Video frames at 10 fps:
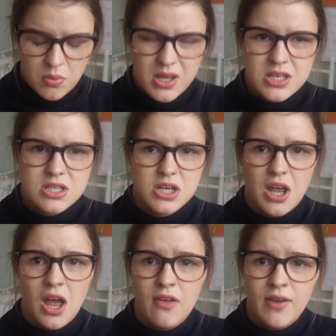which
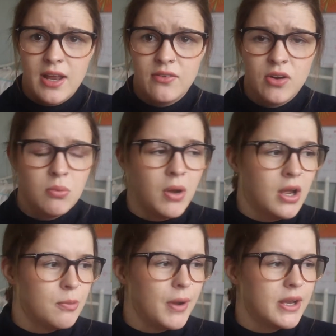I've had for a
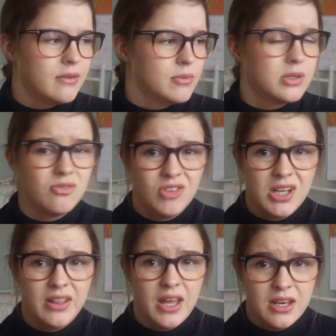while but I wasn't
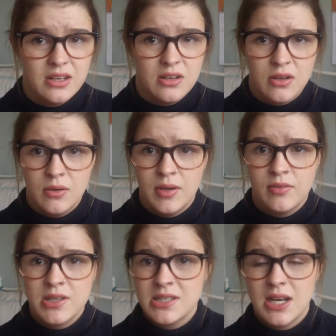really that into, and
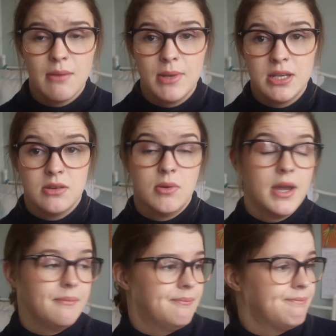recently I'm into
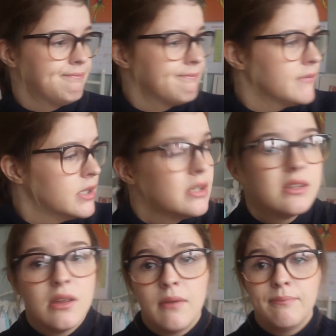it.
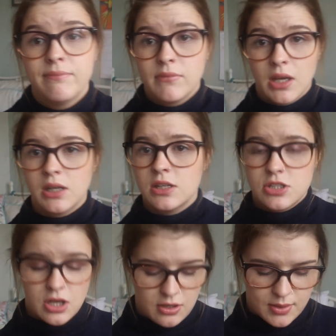So I'm going to
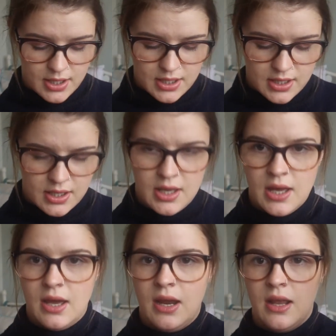show you it.
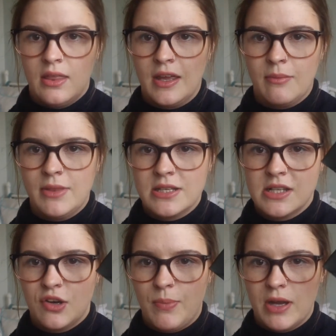They come in this
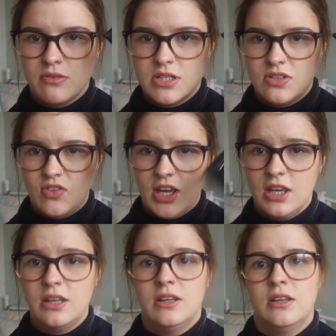little pouchy thing,
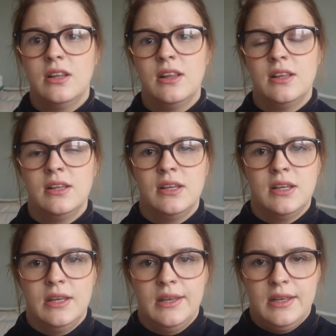
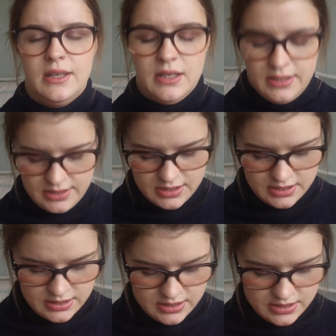and
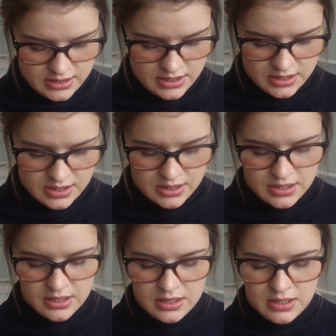then
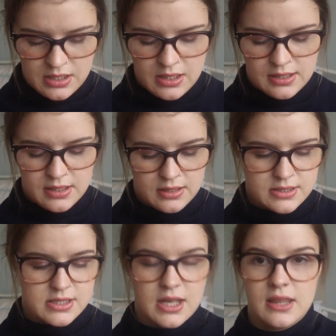it
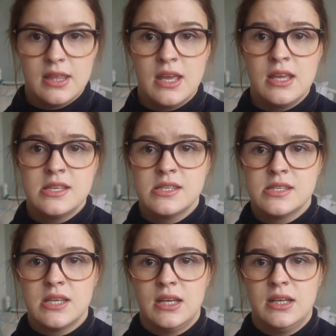looks like this.